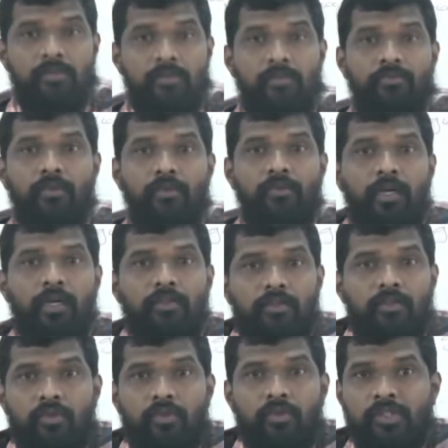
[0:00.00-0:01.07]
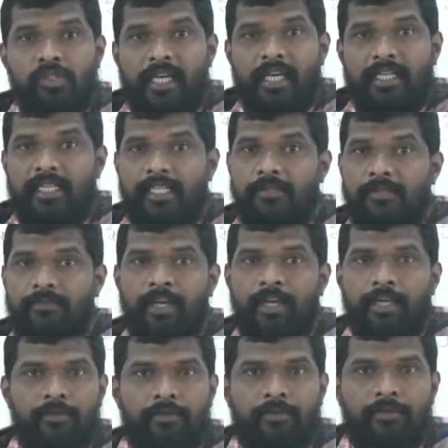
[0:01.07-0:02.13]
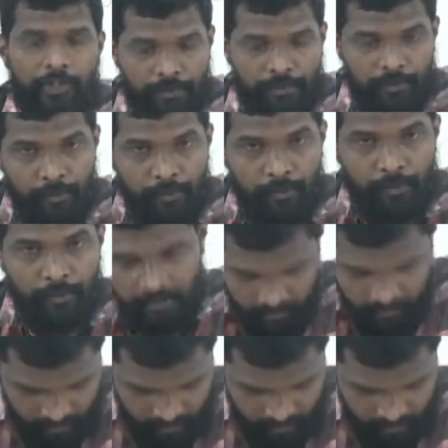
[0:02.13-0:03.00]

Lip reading: for what? To satisfy human